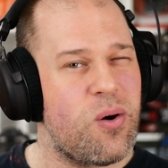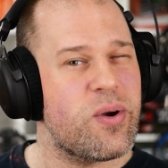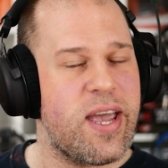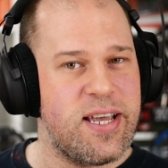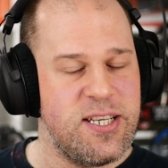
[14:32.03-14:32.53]

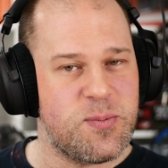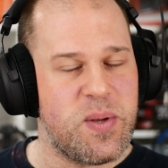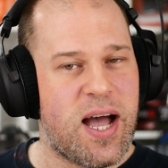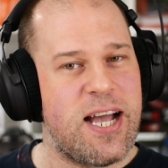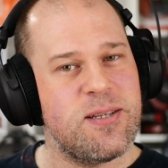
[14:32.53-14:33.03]
okay, he's
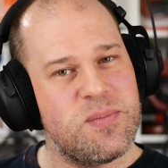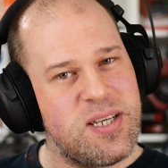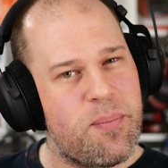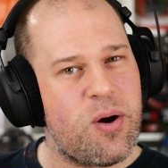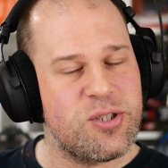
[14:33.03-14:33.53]
behind
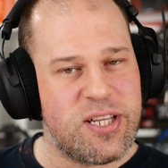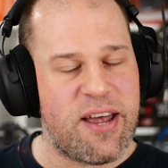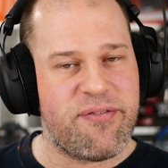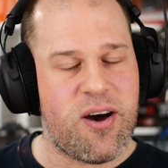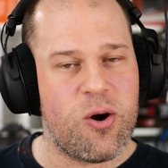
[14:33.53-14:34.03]
me about
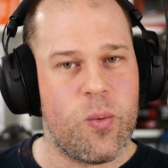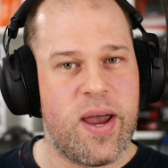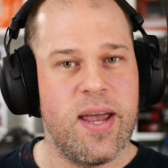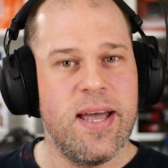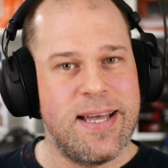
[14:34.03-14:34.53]
that far
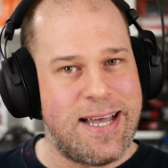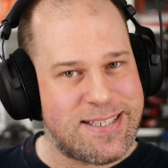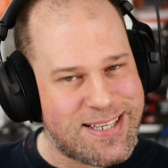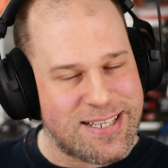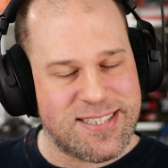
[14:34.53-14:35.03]
away,
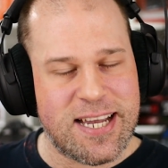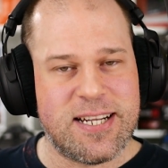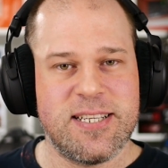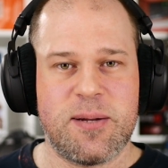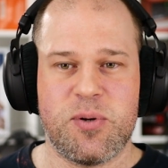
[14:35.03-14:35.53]
it's
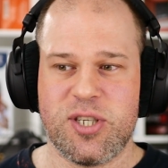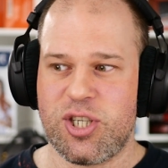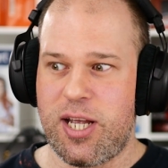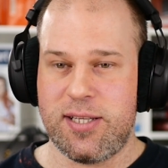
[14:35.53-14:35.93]
exactly that position.